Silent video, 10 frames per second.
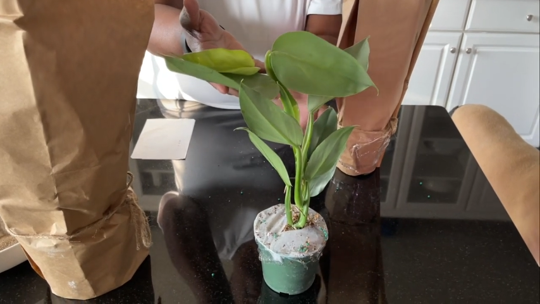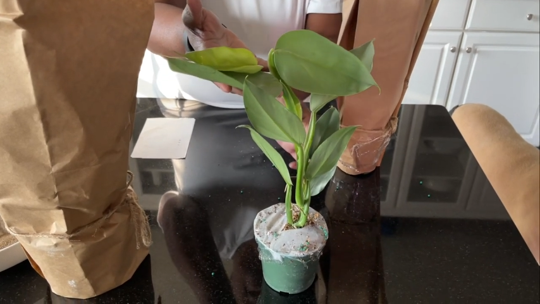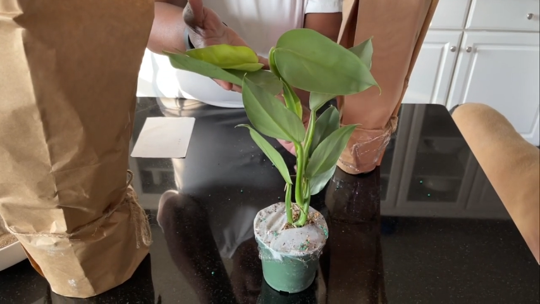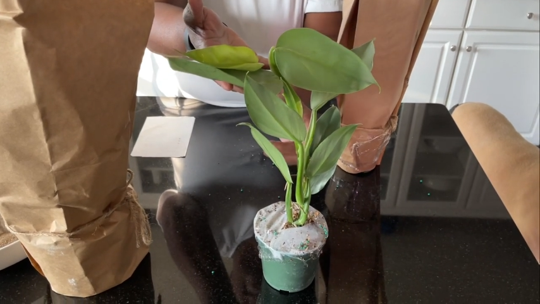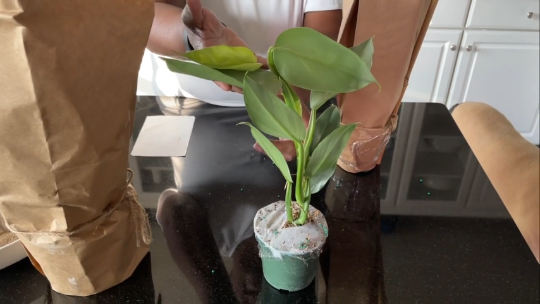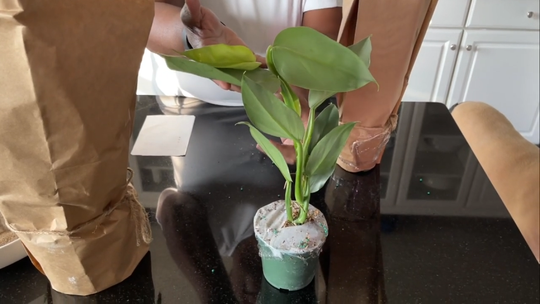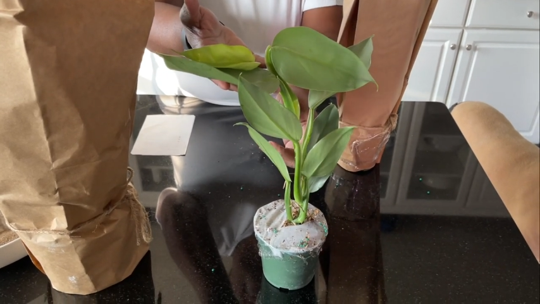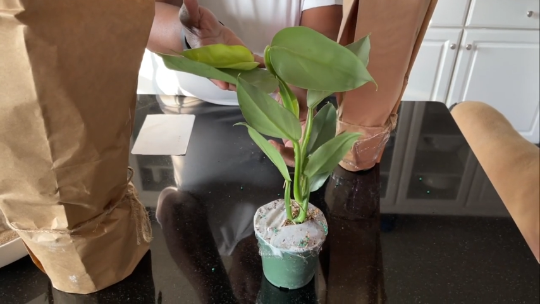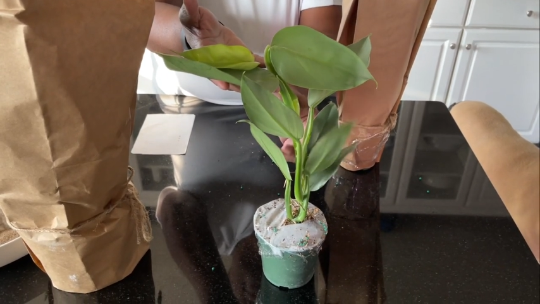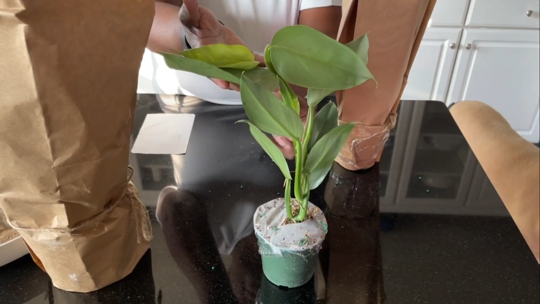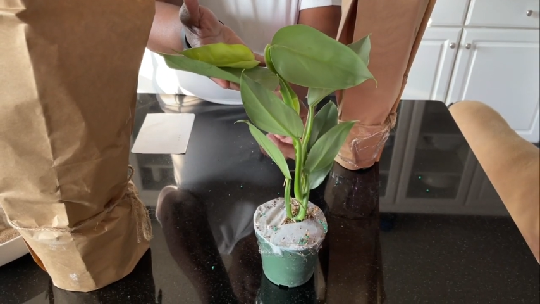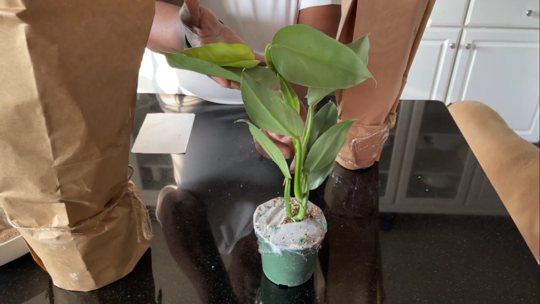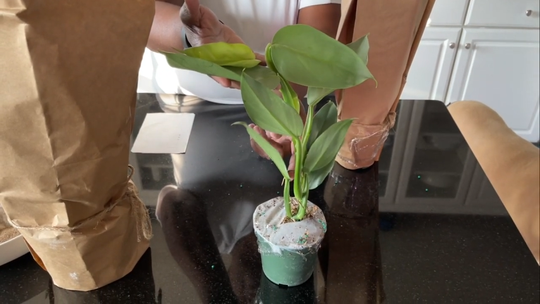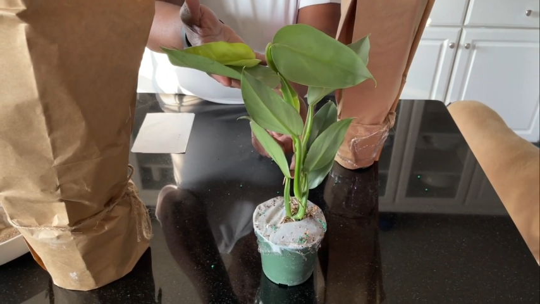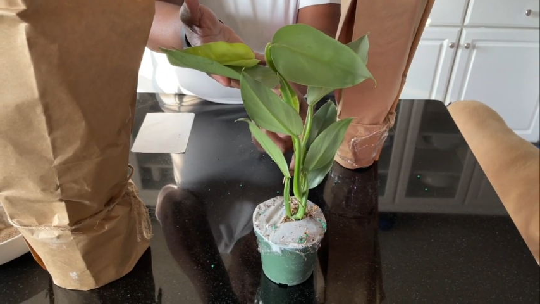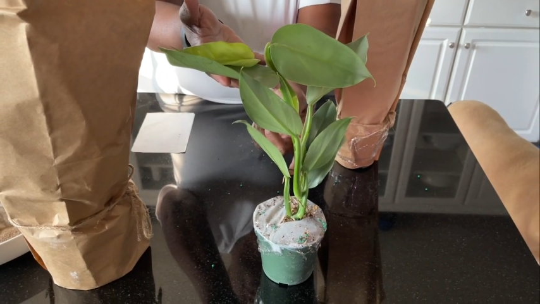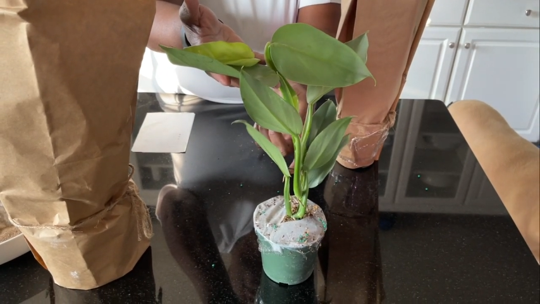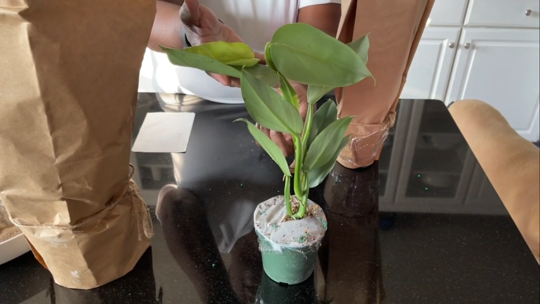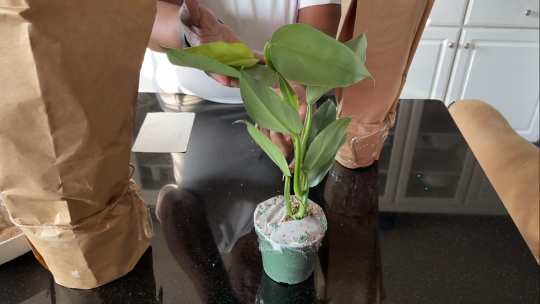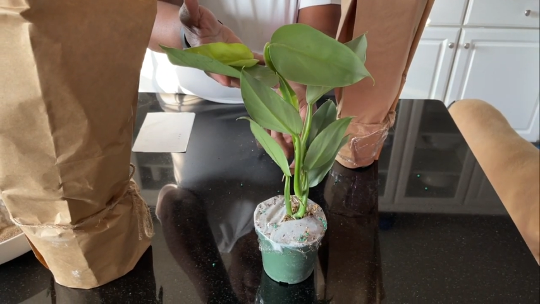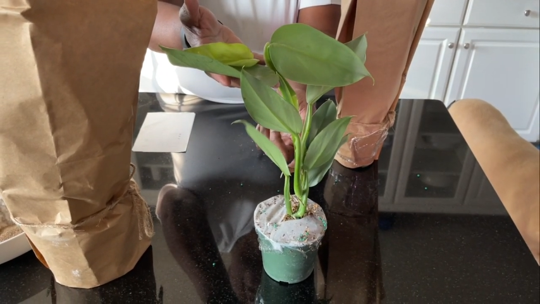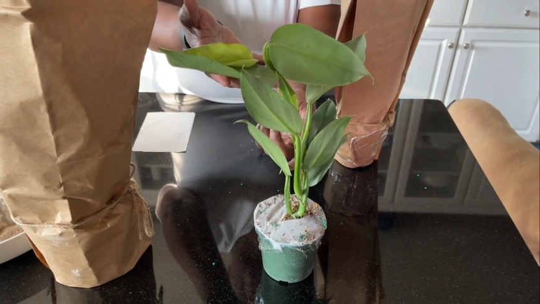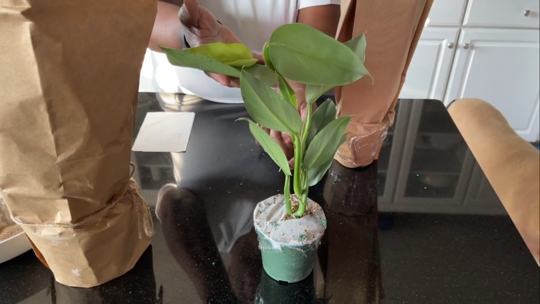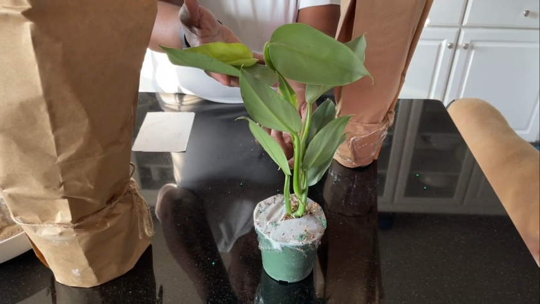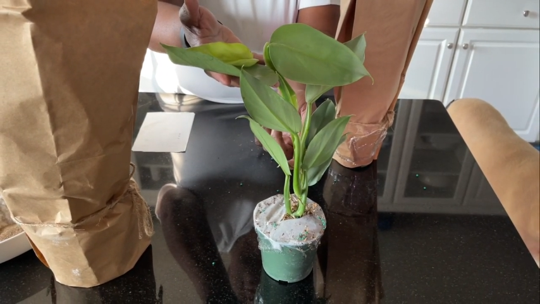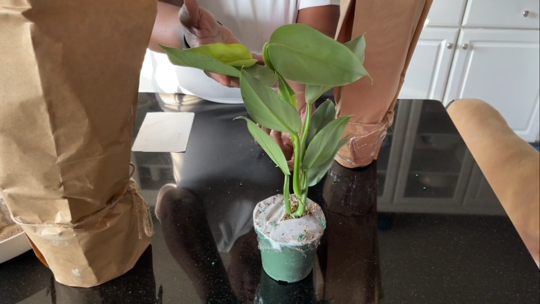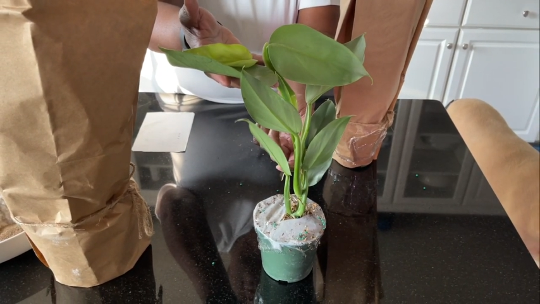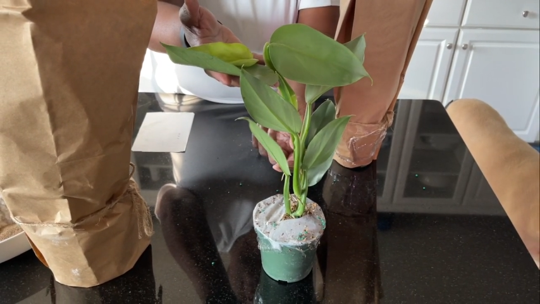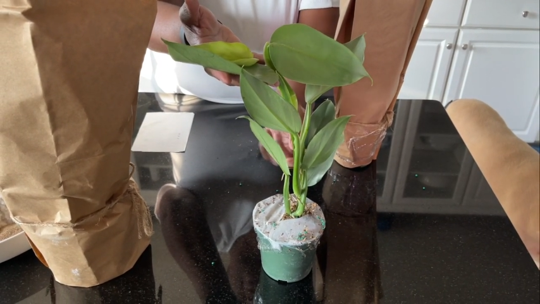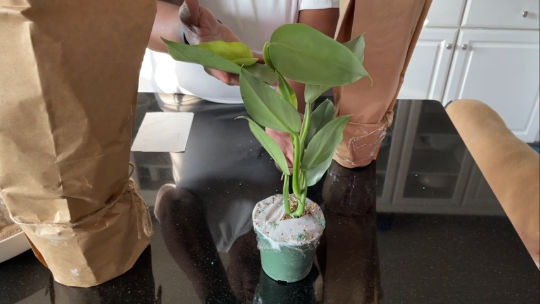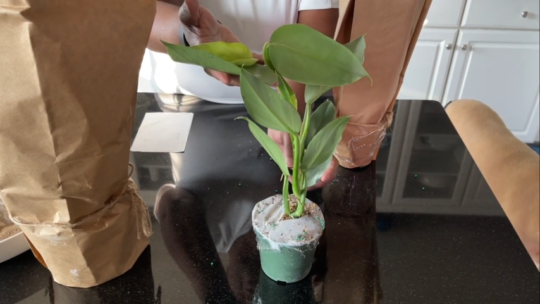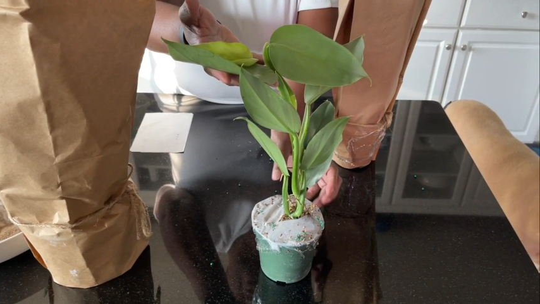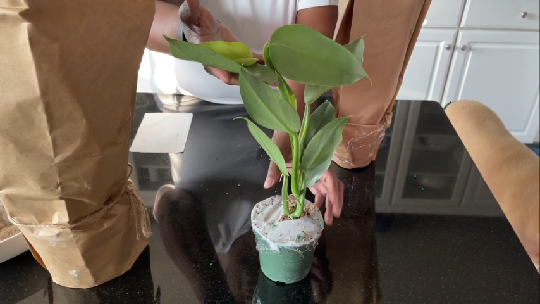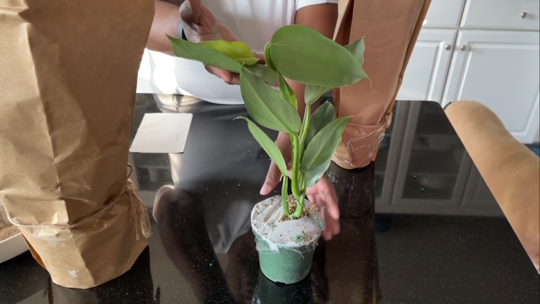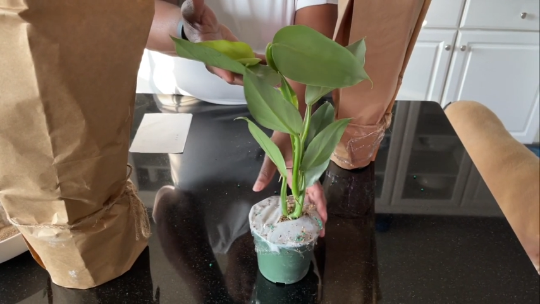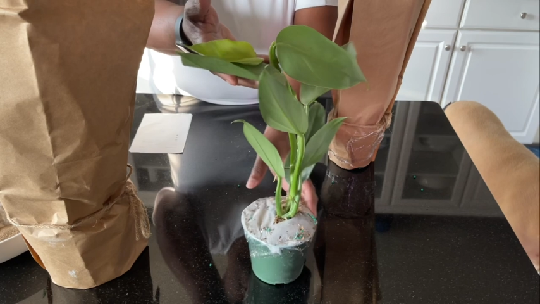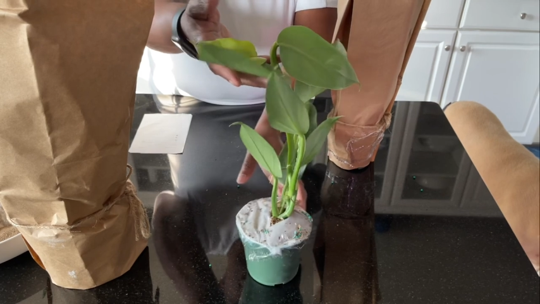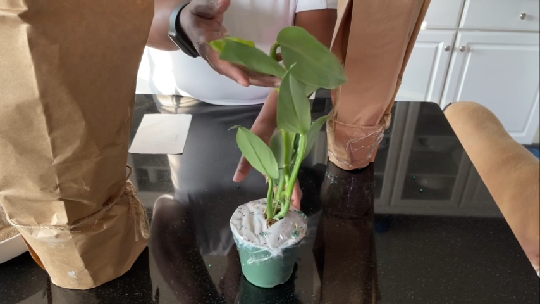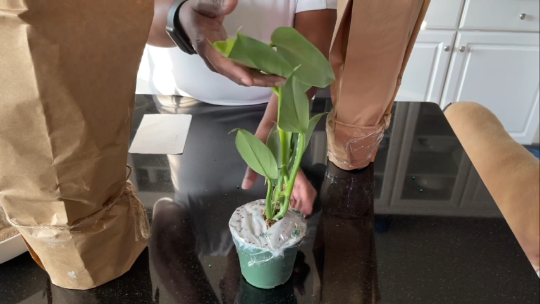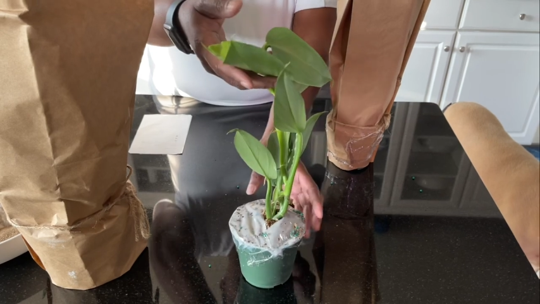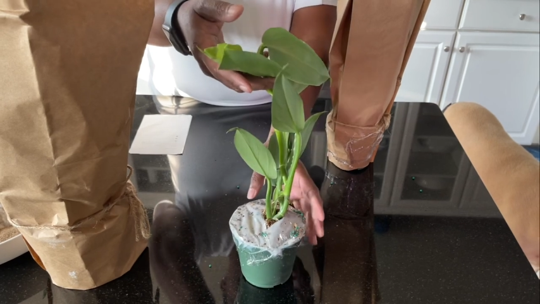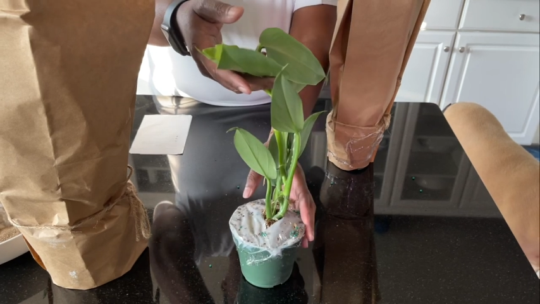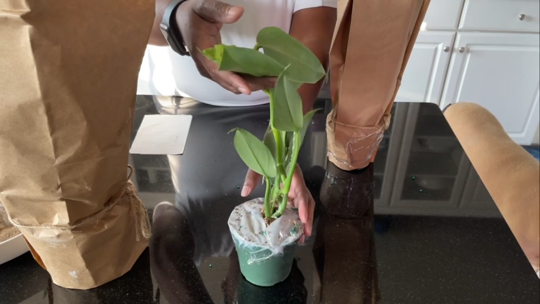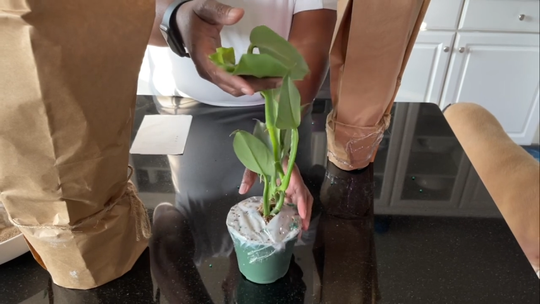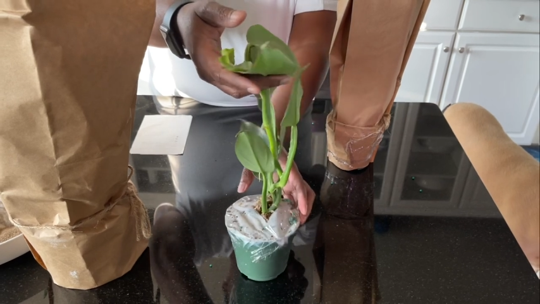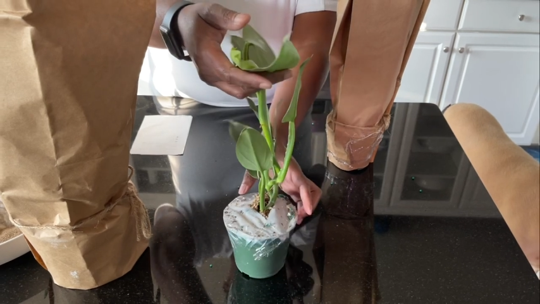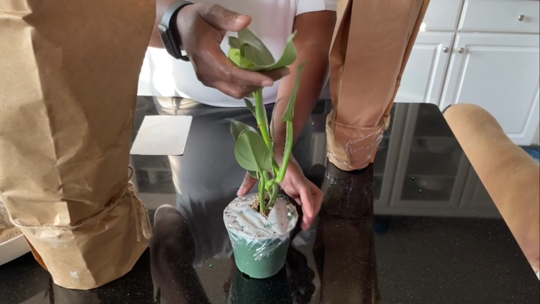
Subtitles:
Nobody's mouth can be seen.